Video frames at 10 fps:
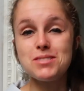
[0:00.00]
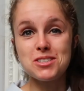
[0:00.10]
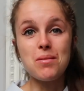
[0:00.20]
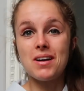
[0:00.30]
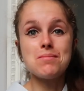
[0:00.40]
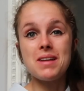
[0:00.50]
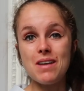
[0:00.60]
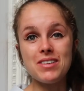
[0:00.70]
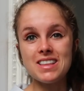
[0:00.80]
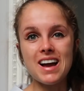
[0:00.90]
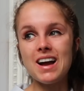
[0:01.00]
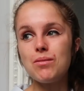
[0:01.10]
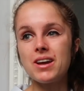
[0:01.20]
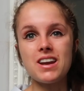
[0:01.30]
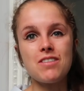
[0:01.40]
So we're gonna be having
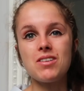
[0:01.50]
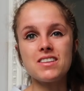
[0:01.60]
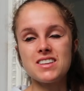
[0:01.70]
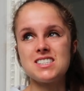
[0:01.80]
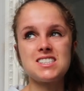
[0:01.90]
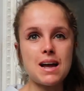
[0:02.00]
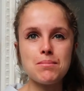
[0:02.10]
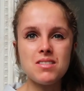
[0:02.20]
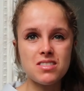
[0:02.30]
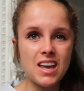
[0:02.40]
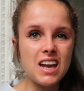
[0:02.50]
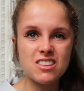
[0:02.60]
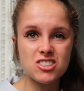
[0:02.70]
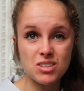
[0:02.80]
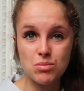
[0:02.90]
that. We're gonna have like this salmon
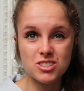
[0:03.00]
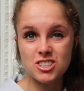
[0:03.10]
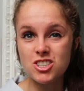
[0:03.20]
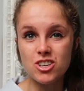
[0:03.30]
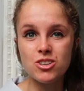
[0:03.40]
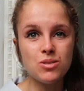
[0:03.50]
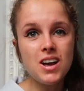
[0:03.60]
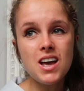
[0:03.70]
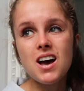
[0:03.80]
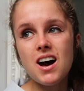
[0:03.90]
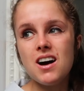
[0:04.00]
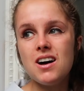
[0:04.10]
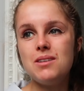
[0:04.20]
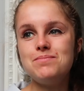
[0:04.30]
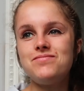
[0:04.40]
thing that she wants to do.
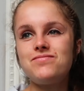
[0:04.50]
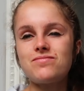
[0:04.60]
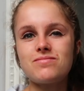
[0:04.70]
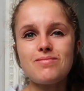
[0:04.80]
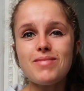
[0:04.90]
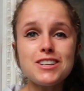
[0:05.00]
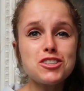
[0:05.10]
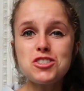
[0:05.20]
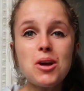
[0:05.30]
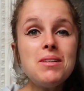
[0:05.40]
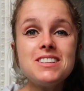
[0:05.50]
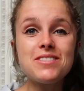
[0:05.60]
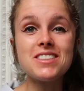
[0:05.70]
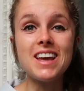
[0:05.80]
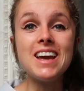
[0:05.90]
Just so many
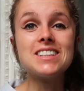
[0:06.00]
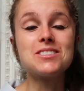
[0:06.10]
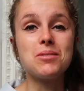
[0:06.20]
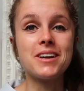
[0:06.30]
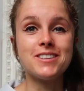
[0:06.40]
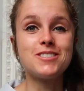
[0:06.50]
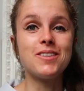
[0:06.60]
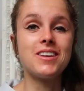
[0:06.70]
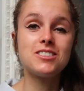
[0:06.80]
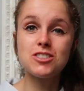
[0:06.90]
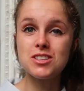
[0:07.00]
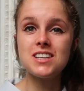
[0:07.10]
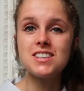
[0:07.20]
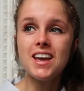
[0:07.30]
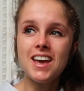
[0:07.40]
different things that we're gonna do. And
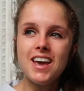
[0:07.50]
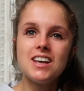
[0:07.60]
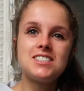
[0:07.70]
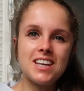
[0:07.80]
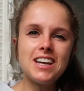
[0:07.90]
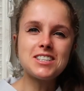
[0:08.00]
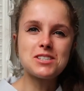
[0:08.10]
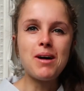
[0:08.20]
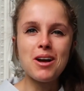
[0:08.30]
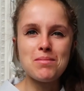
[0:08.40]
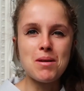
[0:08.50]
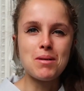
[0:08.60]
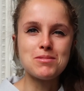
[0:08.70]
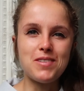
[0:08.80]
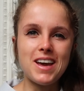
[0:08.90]
it's seeing the smile on my
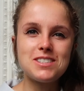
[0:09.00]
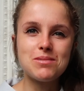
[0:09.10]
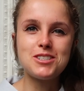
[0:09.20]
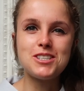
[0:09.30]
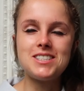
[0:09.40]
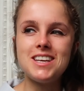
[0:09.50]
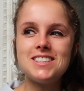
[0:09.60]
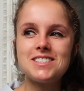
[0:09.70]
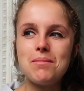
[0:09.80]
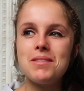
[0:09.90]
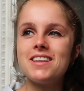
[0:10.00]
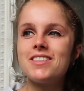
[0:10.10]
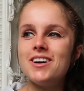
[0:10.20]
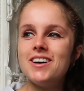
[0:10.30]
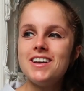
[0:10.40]
mum's face when she sees
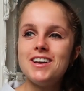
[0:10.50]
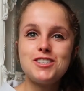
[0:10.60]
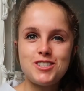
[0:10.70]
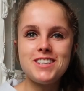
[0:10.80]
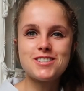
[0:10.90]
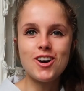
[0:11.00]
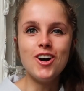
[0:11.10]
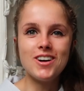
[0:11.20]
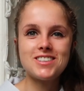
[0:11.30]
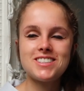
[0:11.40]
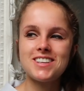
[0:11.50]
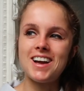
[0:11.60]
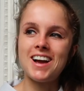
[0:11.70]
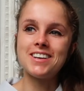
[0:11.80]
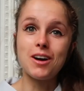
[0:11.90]
something that she's cooked
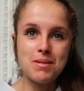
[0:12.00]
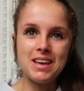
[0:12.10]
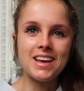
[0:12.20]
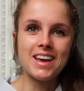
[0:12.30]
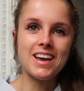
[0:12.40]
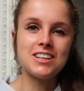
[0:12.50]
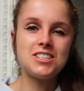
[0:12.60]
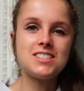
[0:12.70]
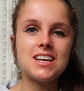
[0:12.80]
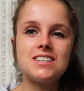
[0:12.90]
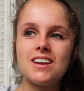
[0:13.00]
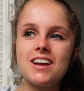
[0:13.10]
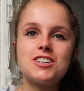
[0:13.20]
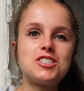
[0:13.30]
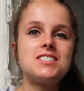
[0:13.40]
and I'm eating it. And she said,
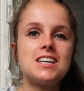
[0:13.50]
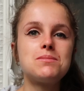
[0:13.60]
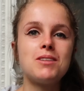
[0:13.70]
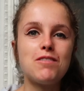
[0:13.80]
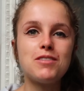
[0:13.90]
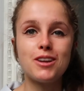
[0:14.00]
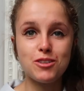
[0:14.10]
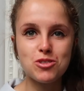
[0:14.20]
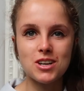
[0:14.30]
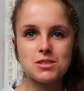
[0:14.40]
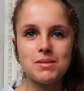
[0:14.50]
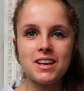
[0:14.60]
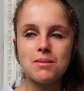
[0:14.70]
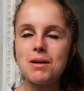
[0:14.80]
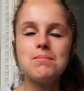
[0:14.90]
like, cause she said to me, I feel like you trust
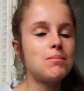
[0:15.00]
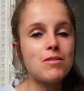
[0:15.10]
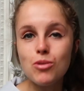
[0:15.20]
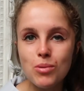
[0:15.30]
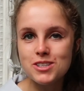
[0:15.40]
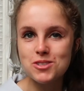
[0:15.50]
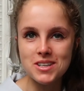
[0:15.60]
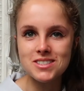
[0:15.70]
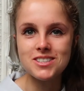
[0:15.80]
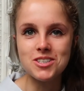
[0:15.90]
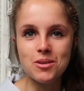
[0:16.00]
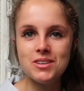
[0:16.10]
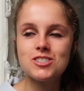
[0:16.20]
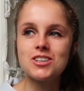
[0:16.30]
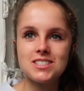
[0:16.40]
me. And I'm like, Mum, I've always trusted you.
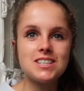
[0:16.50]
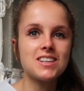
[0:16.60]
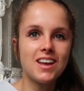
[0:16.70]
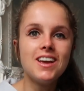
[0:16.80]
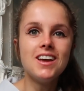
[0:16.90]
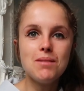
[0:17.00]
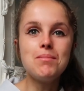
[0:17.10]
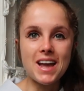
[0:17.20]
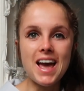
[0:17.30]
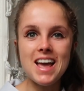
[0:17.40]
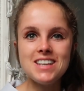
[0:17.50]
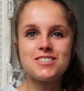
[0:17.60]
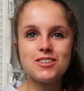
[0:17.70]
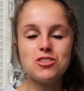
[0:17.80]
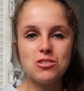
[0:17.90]
It's my
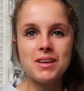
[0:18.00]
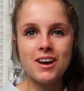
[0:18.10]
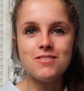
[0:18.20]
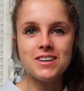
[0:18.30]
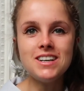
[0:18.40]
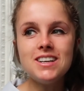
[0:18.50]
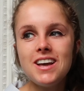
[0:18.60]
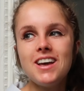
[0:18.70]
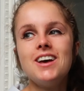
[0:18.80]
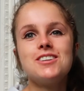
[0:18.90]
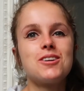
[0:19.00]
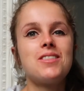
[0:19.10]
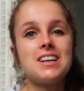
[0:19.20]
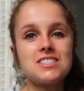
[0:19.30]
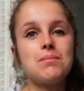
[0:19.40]
head that took me over.
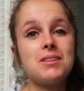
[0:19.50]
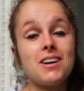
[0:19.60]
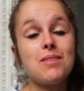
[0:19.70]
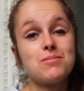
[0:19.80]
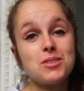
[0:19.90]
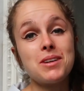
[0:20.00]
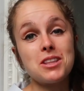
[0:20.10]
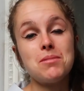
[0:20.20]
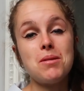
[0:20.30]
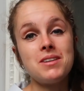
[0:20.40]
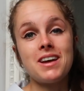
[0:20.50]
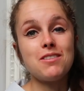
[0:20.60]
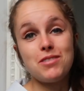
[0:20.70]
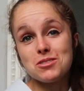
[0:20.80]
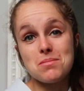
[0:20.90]
So that's something that I'm doing at the moment,
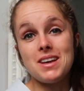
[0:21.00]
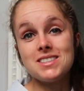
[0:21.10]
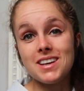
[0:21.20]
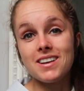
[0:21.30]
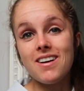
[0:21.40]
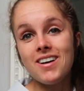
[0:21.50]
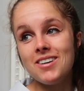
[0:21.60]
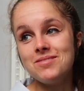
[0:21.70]
and it feels amazing.